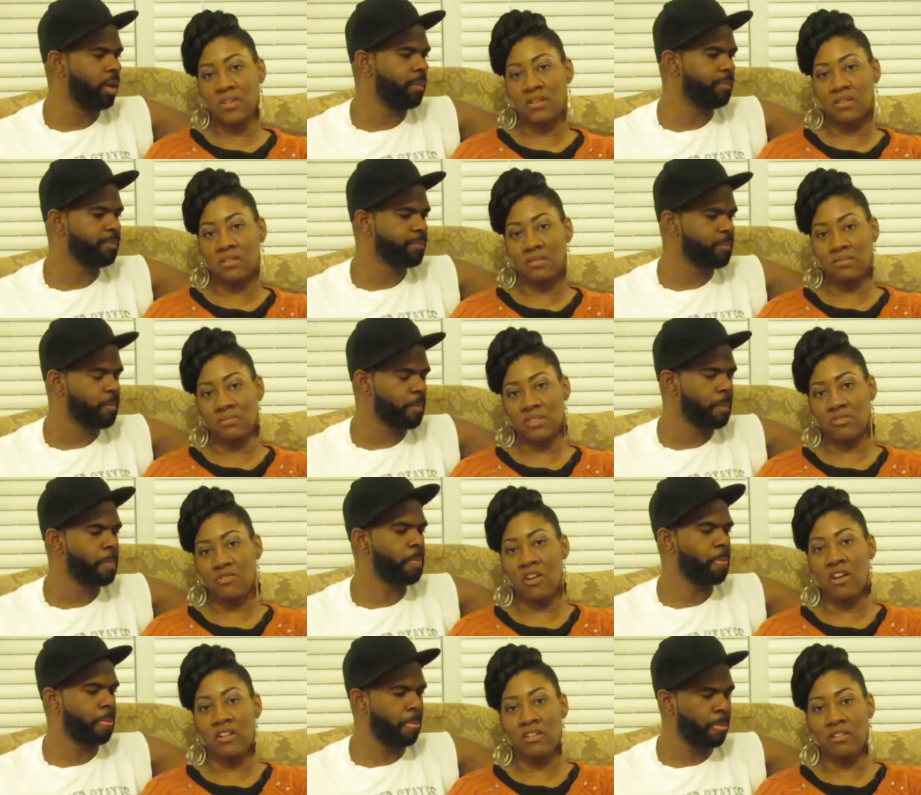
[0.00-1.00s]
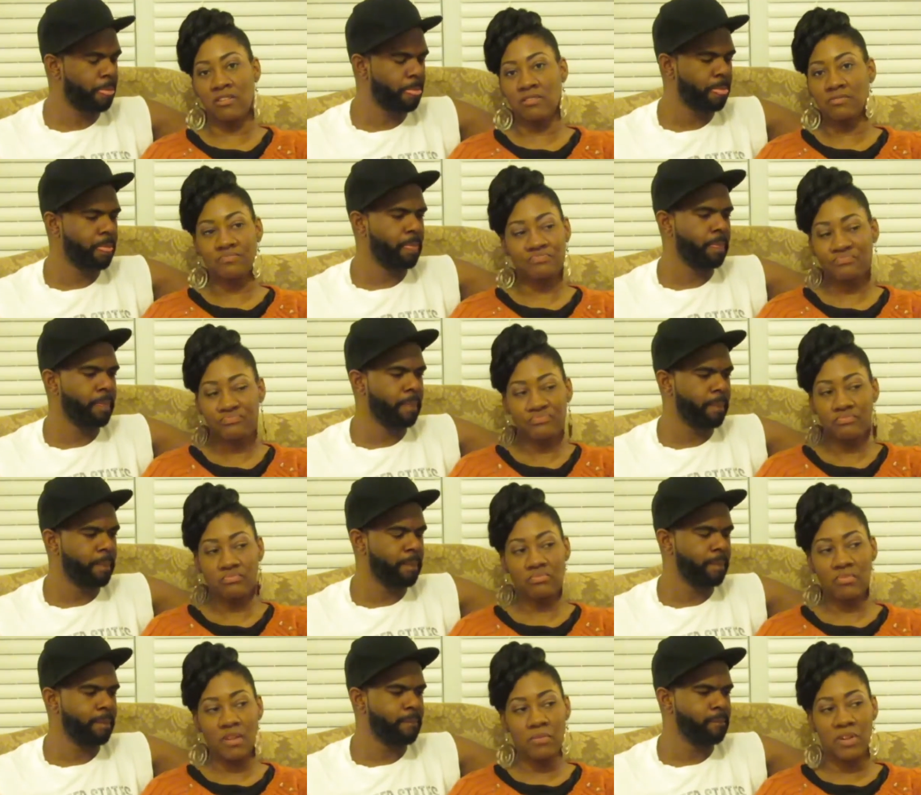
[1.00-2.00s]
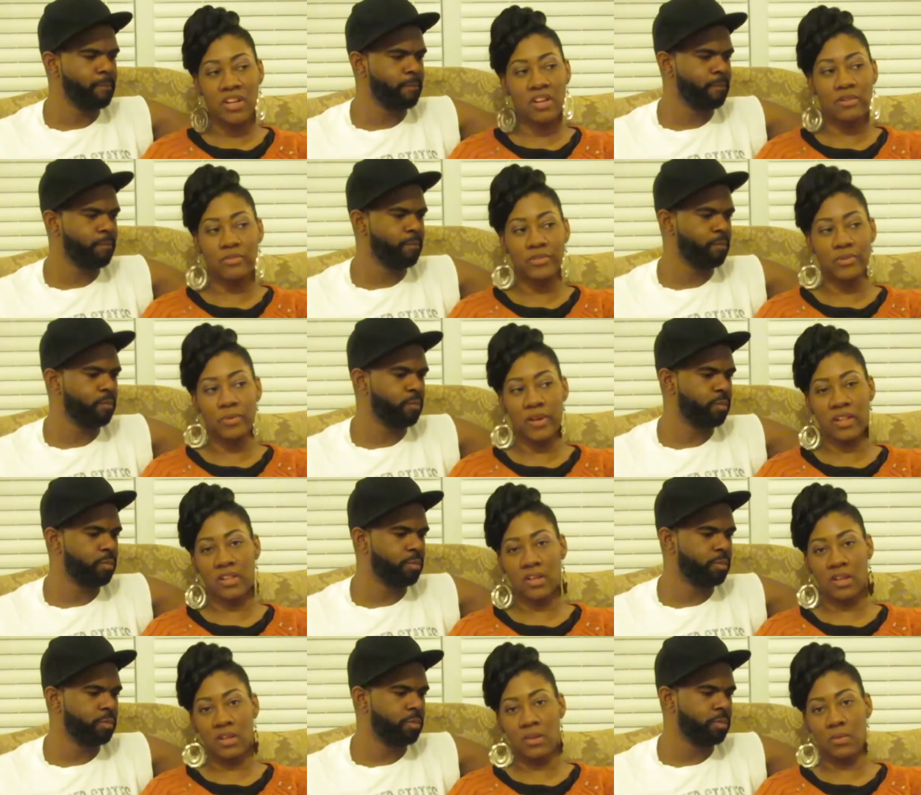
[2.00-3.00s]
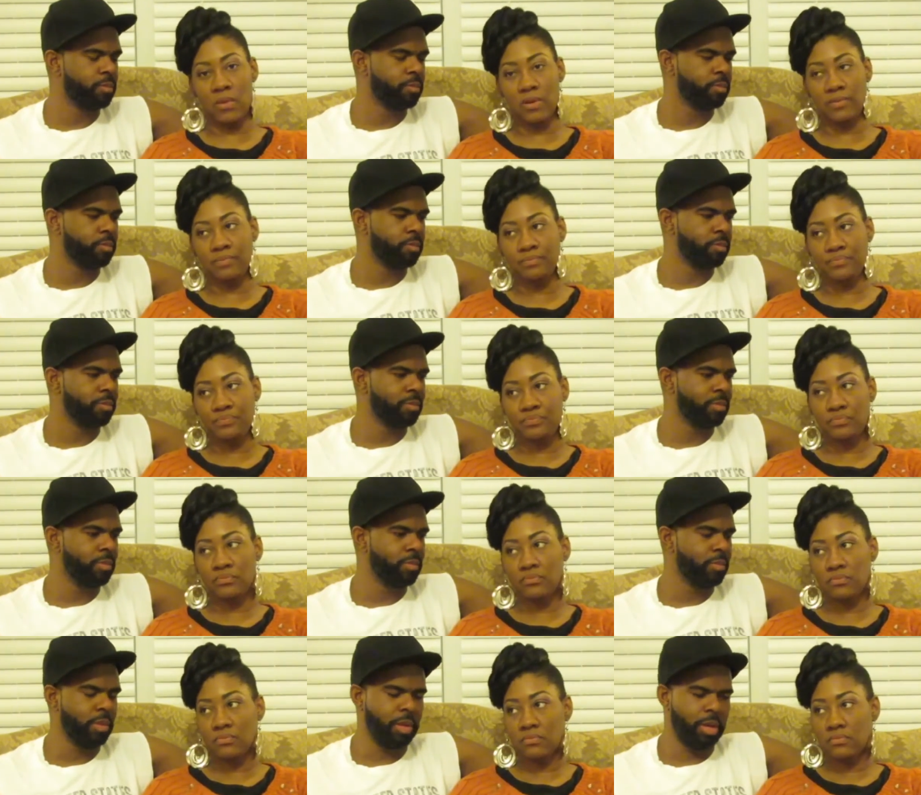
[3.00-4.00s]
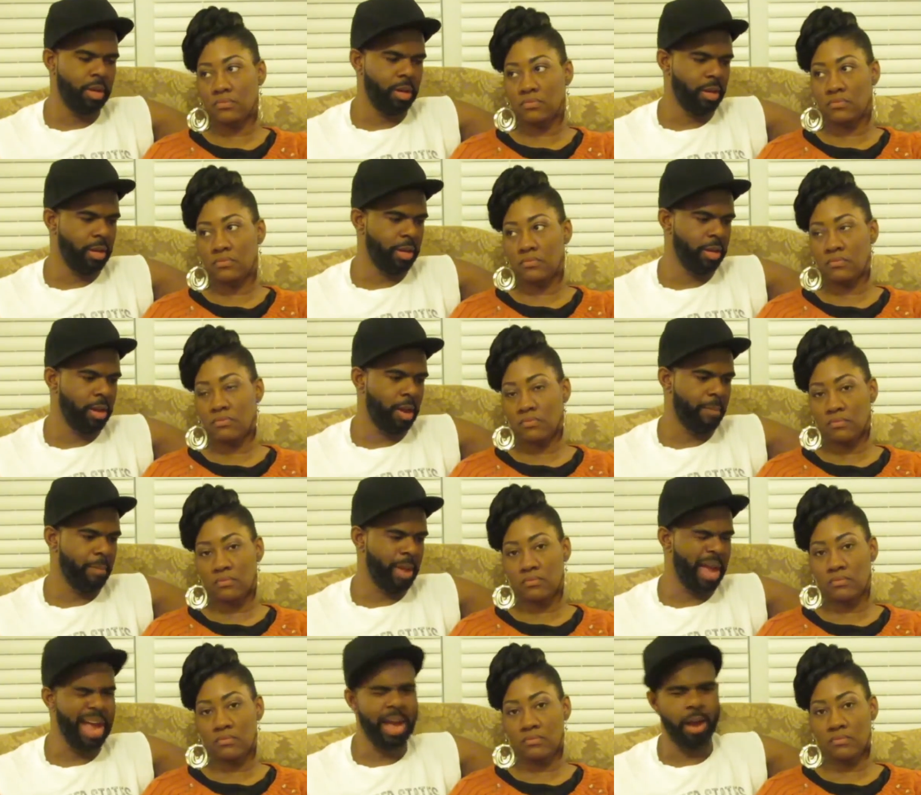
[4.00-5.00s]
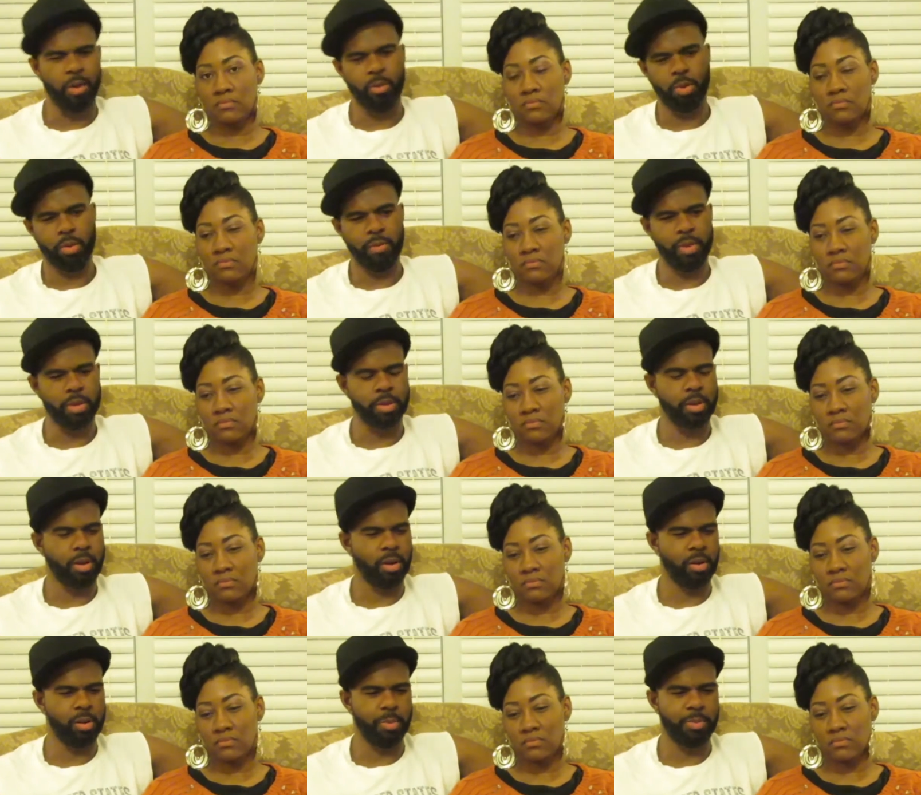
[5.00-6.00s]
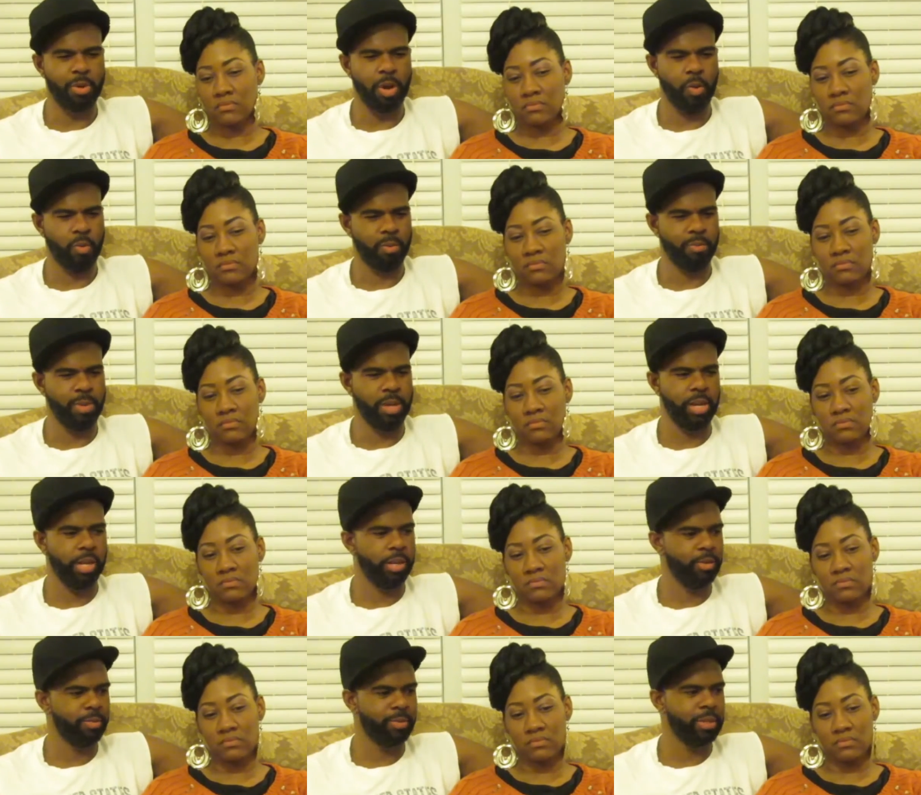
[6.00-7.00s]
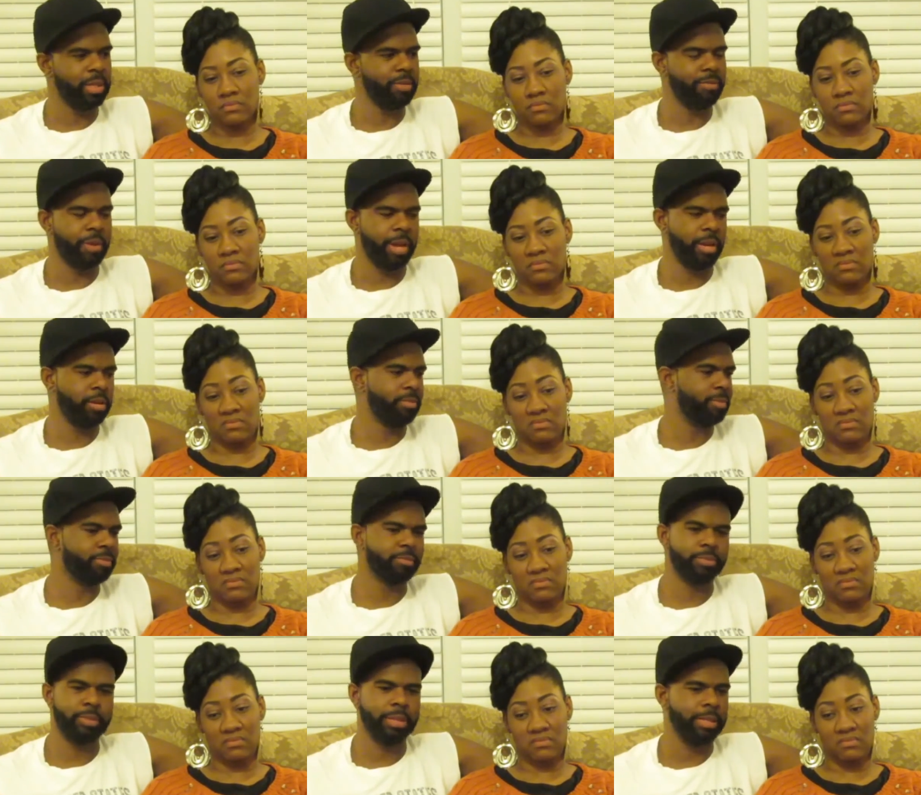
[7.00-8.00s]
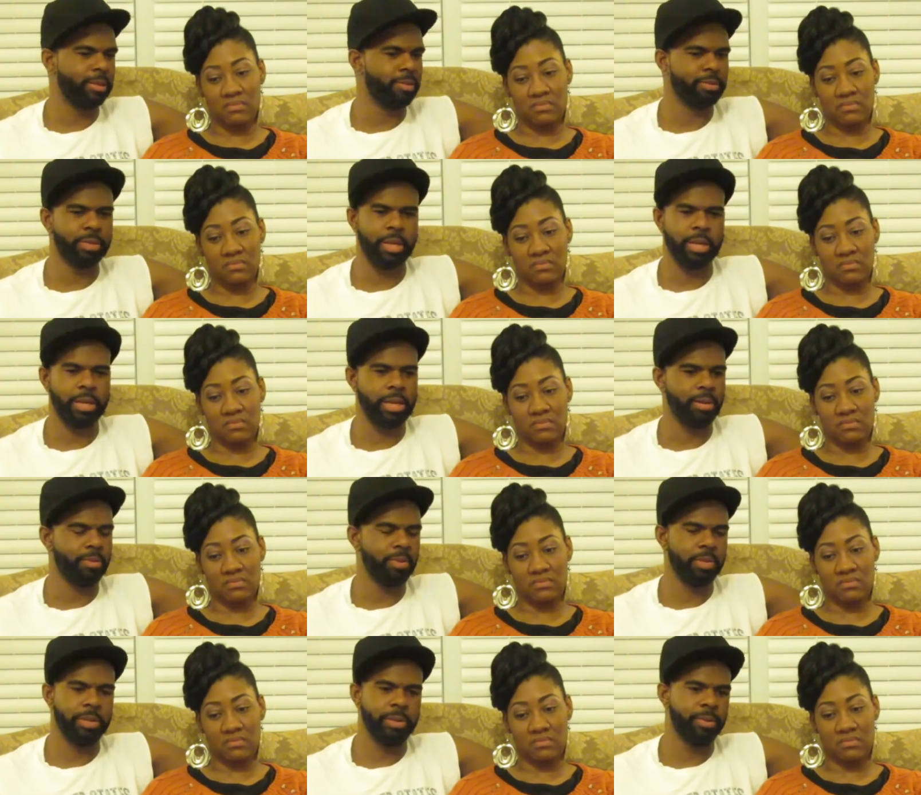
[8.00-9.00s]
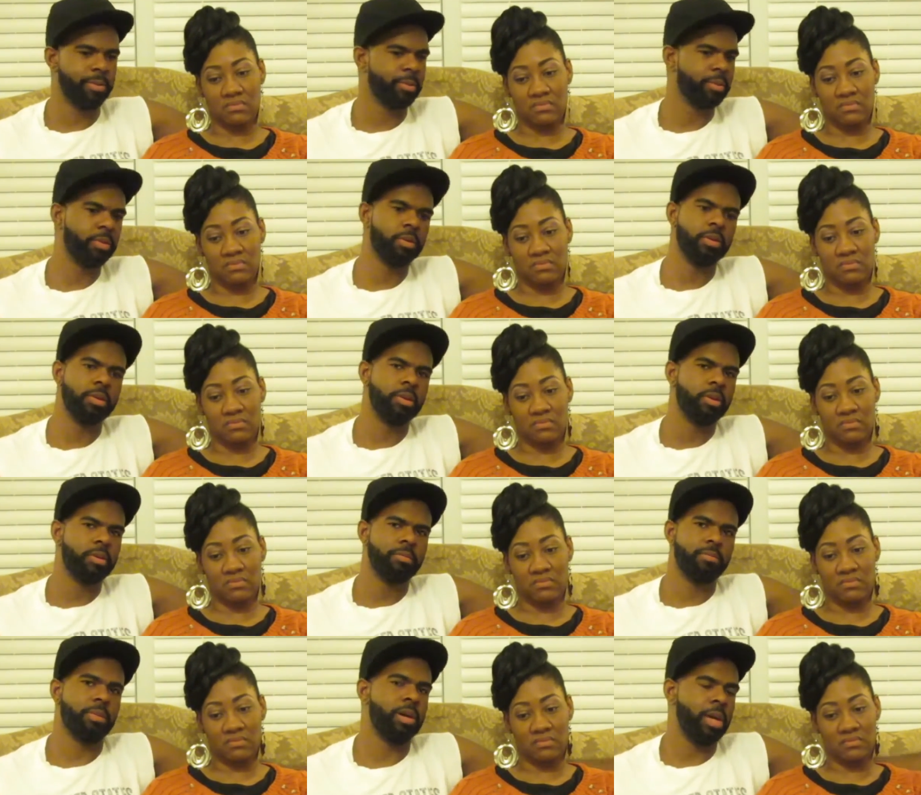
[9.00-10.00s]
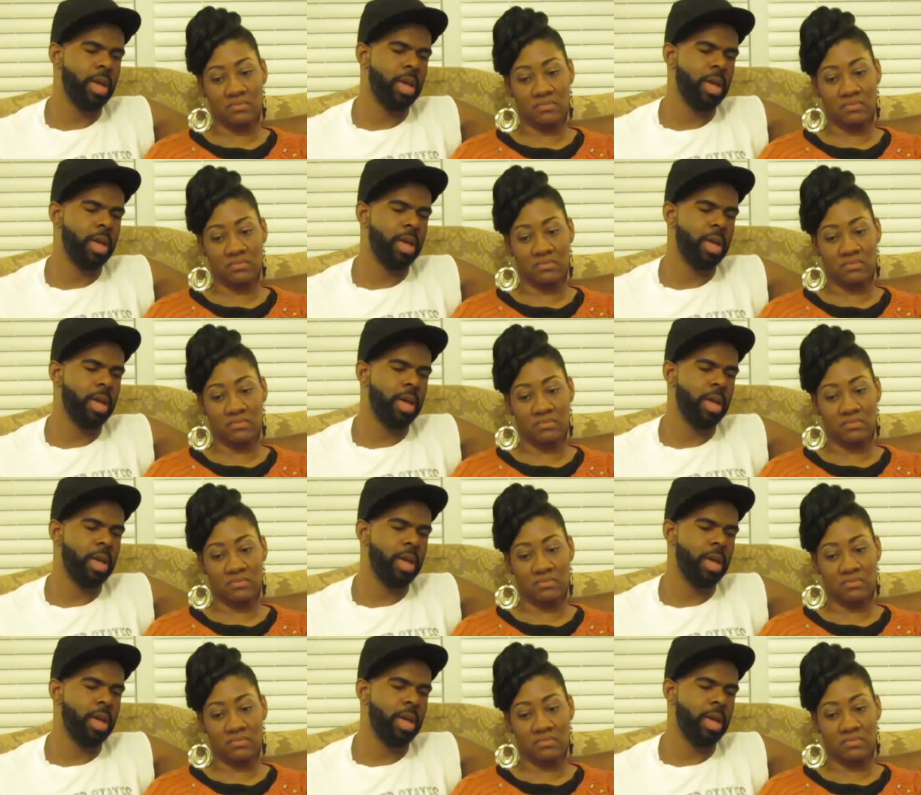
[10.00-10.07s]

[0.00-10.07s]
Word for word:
Speaker 1: yeah. and um miss crier but they don't do anything anyway
Speaker 2: and then i mean, i don't know if you can call the part with benny a cliffhanger i don't think that one no well